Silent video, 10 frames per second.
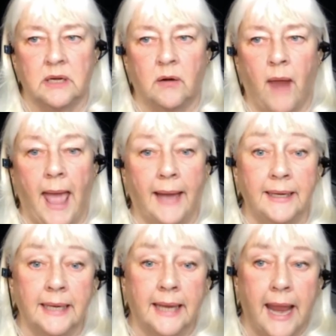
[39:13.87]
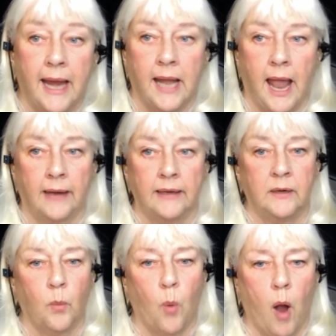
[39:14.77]
adding a cane,
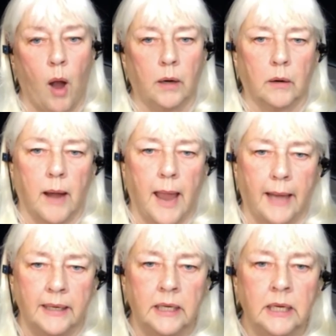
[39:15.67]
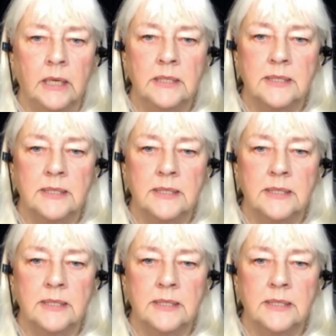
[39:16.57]
adding a walker, adding